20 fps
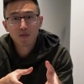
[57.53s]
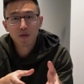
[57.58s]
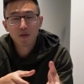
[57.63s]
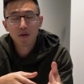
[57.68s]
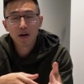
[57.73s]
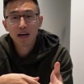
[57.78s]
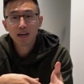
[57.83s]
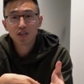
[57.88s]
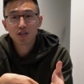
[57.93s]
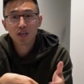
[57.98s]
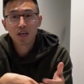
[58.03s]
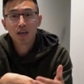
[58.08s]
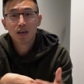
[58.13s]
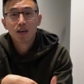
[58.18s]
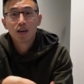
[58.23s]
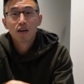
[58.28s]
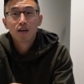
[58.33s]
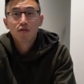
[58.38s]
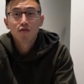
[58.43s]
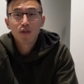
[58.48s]
we were actually
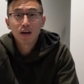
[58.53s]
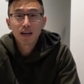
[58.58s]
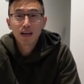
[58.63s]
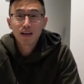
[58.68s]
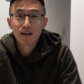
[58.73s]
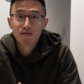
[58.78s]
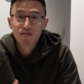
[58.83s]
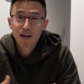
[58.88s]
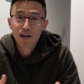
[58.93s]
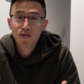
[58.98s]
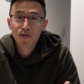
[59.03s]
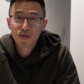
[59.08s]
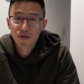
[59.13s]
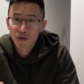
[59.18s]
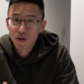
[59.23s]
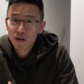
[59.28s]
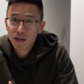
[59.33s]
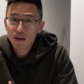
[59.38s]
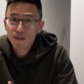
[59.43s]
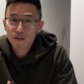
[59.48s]
running around
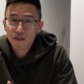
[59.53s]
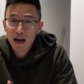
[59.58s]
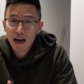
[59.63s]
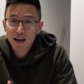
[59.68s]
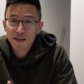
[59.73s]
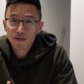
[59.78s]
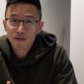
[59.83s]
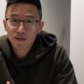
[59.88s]
35